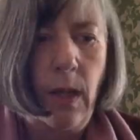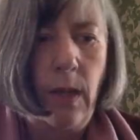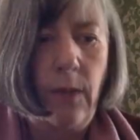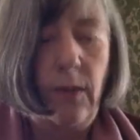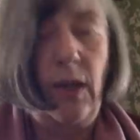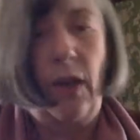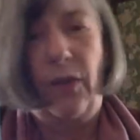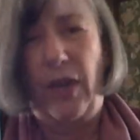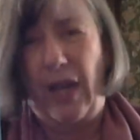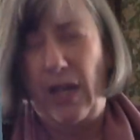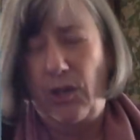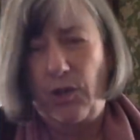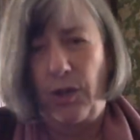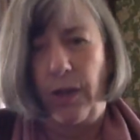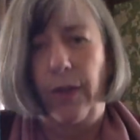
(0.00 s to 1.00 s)
South
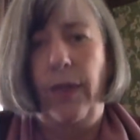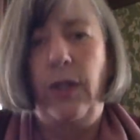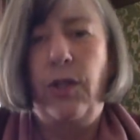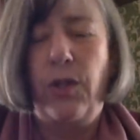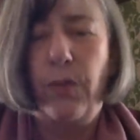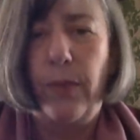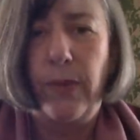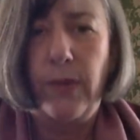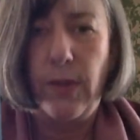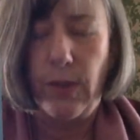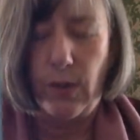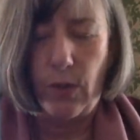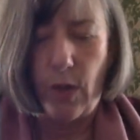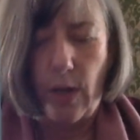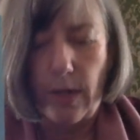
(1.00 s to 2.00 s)
Asian, I think she was
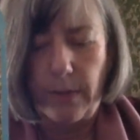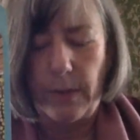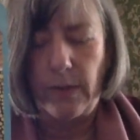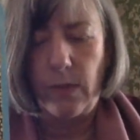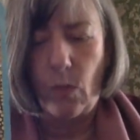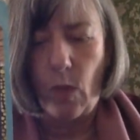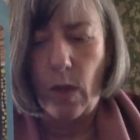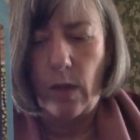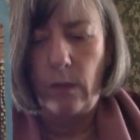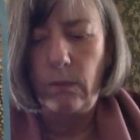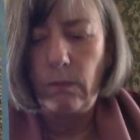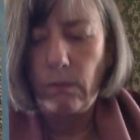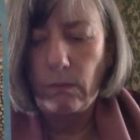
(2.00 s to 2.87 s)
described as well,